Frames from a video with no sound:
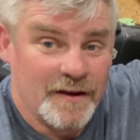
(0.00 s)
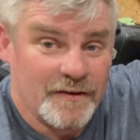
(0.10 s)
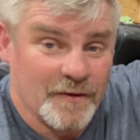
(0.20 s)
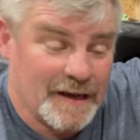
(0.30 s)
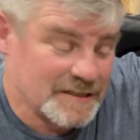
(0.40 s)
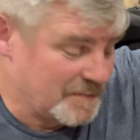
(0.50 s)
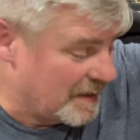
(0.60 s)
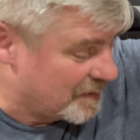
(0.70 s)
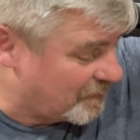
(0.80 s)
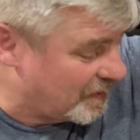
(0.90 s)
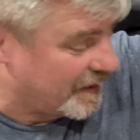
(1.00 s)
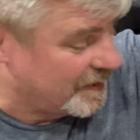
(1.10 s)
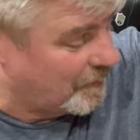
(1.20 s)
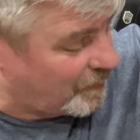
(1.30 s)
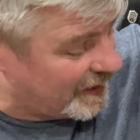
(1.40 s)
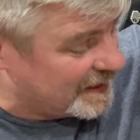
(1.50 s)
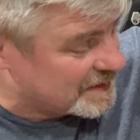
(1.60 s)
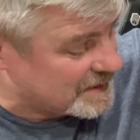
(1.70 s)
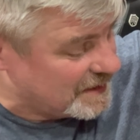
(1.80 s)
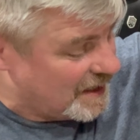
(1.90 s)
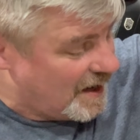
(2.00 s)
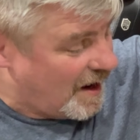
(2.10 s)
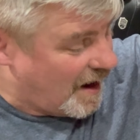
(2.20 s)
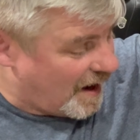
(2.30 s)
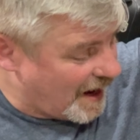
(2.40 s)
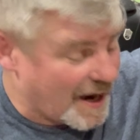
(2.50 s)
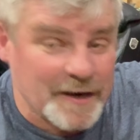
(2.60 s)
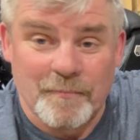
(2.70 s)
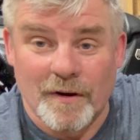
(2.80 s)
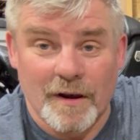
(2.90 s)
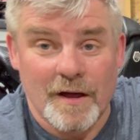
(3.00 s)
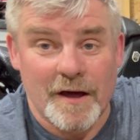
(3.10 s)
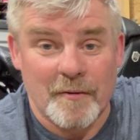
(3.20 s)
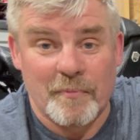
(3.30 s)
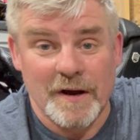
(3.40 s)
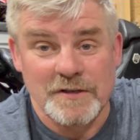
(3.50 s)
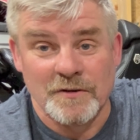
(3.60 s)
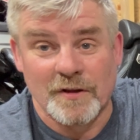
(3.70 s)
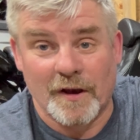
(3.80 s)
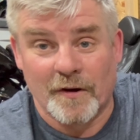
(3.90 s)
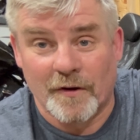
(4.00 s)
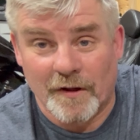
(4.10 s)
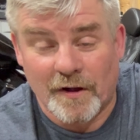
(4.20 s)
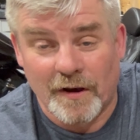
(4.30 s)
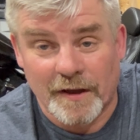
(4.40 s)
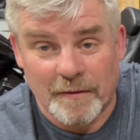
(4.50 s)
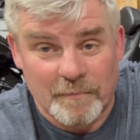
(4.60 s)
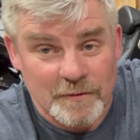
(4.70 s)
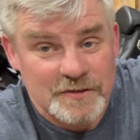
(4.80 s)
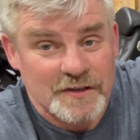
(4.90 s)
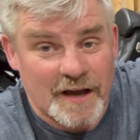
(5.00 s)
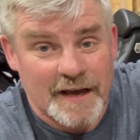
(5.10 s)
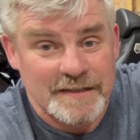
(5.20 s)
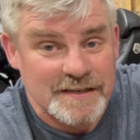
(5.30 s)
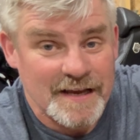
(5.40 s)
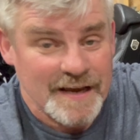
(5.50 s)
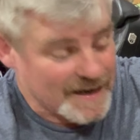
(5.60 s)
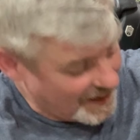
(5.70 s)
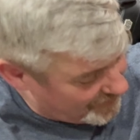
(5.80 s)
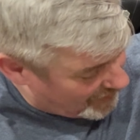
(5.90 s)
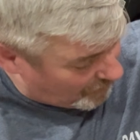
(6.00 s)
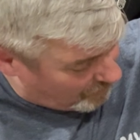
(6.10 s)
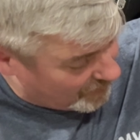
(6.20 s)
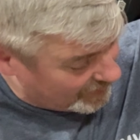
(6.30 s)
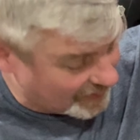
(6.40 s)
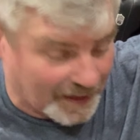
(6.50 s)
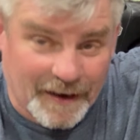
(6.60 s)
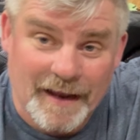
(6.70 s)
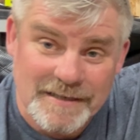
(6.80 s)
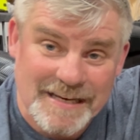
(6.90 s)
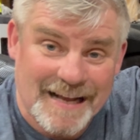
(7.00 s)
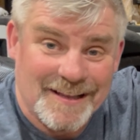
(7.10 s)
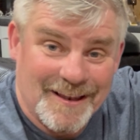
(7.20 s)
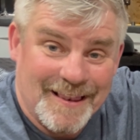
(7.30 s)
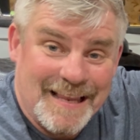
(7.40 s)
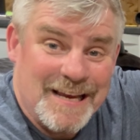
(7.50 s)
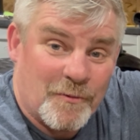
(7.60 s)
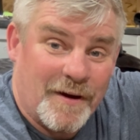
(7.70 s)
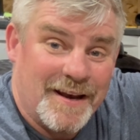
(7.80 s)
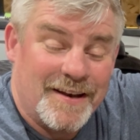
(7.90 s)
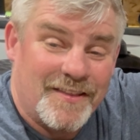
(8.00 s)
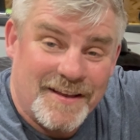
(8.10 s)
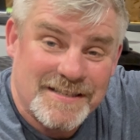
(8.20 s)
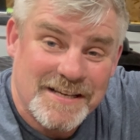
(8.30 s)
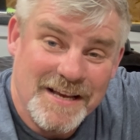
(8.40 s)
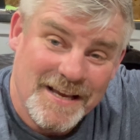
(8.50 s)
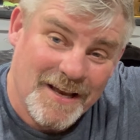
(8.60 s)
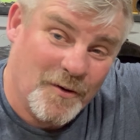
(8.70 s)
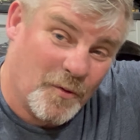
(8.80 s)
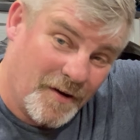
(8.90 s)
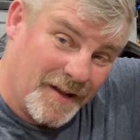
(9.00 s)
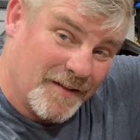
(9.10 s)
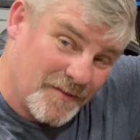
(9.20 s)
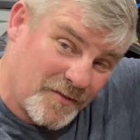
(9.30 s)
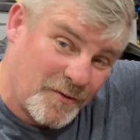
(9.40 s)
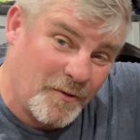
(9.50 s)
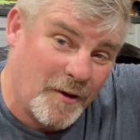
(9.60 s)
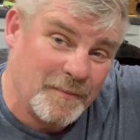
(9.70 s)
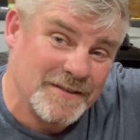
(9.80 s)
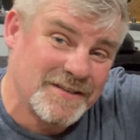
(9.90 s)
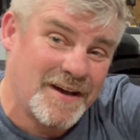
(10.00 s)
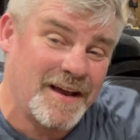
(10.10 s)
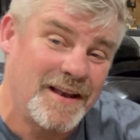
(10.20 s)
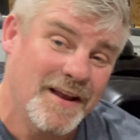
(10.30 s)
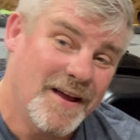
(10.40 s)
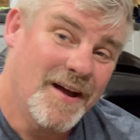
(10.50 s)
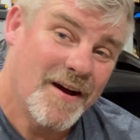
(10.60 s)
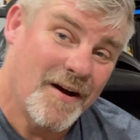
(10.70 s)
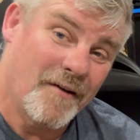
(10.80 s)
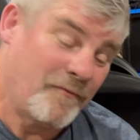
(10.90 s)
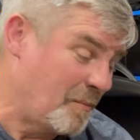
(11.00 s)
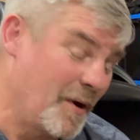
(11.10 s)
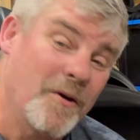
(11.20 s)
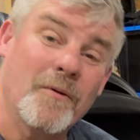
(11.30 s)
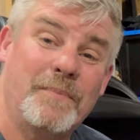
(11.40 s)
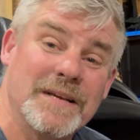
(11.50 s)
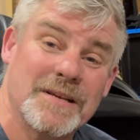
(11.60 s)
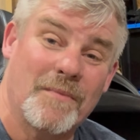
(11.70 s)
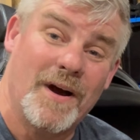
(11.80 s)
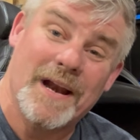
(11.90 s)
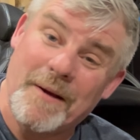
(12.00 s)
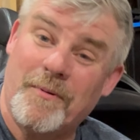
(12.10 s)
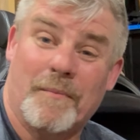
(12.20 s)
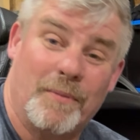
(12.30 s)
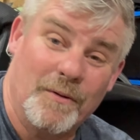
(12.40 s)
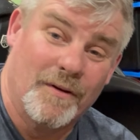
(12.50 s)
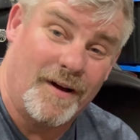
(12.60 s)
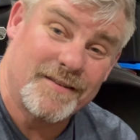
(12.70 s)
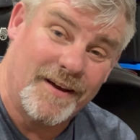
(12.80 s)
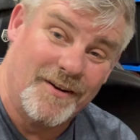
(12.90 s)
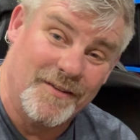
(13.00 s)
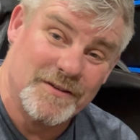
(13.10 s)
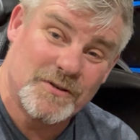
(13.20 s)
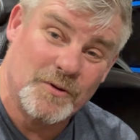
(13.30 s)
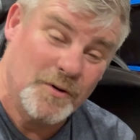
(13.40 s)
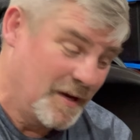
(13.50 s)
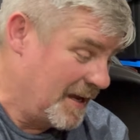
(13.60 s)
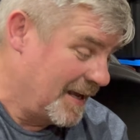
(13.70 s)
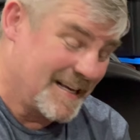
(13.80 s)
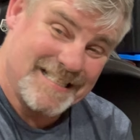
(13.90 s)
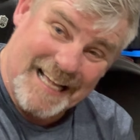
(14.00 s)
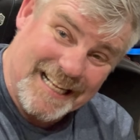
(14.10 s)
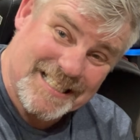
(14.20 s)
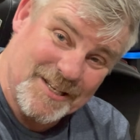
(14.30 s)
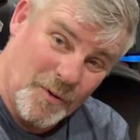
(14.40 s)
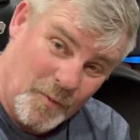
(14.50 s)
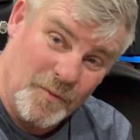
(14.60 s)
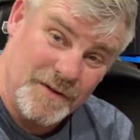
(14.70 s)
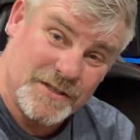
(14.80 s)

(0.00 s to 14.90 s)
to actually make them click into place. I had to put a lot of pressure until I heard a click on both sides. And then I actually had to lean right into this in order to get the screw up inside. For my own peace of mind, I put blue Loctite on the screw because that's the only